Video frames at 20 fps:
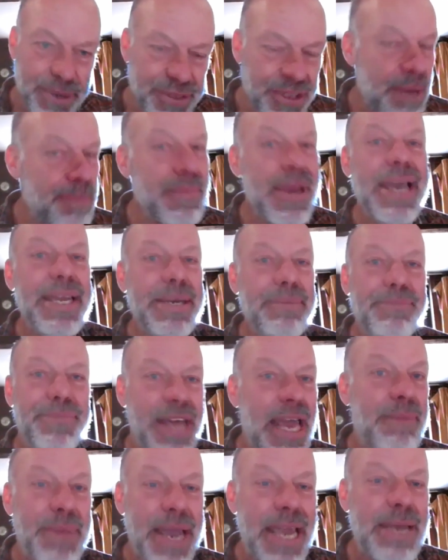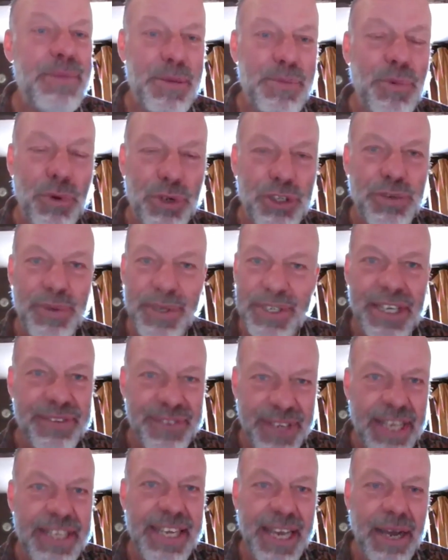But there may be more to it,
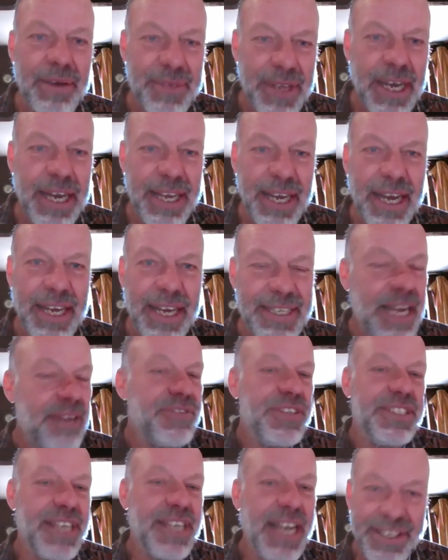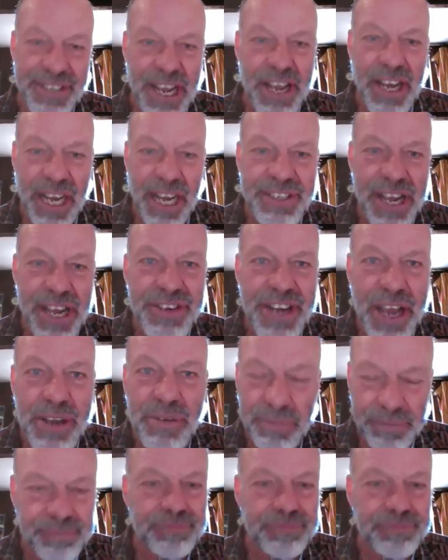and I'd have to say I don't know.